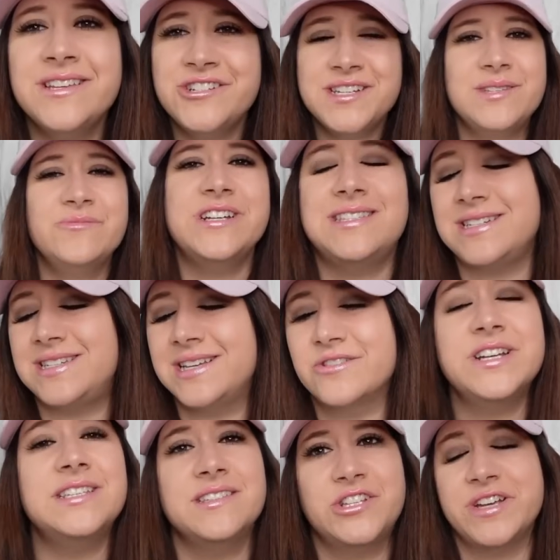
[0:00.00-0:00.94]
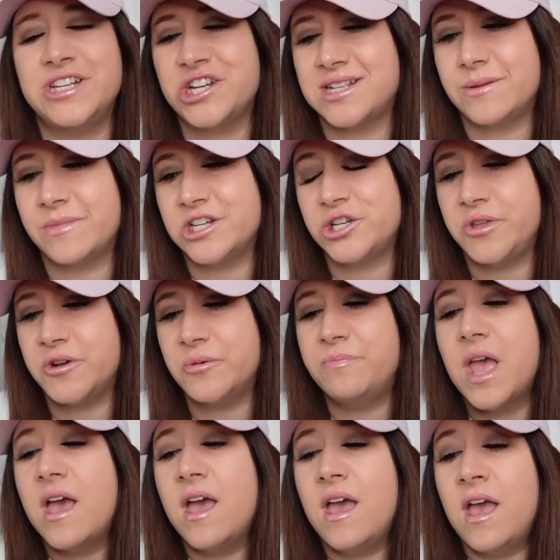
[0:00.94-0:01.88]
are just some recent screenshots I'm gonna show
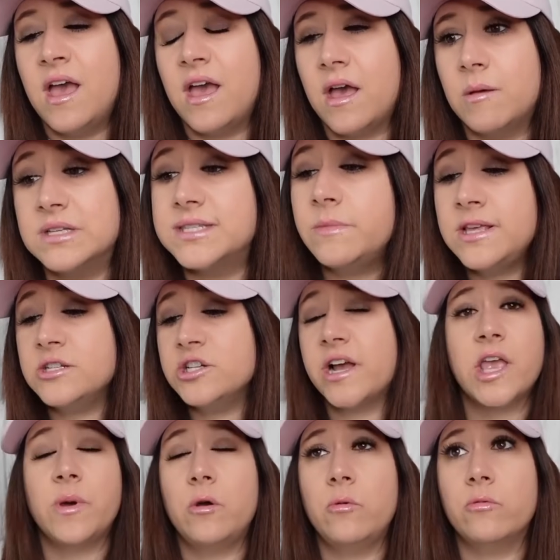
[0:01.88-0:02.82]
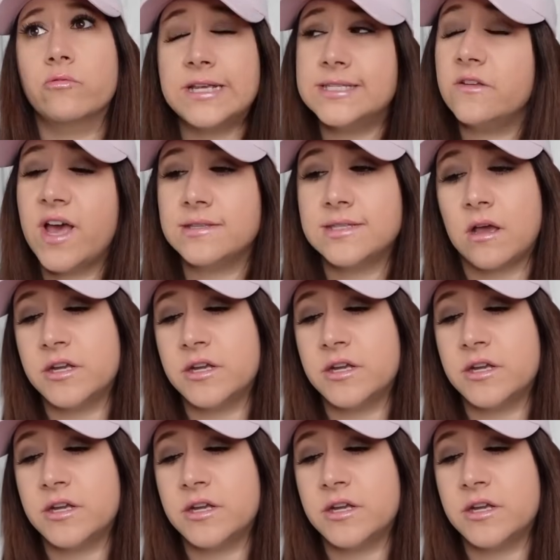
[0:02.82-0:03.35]
you. Some of these are talking about recent events.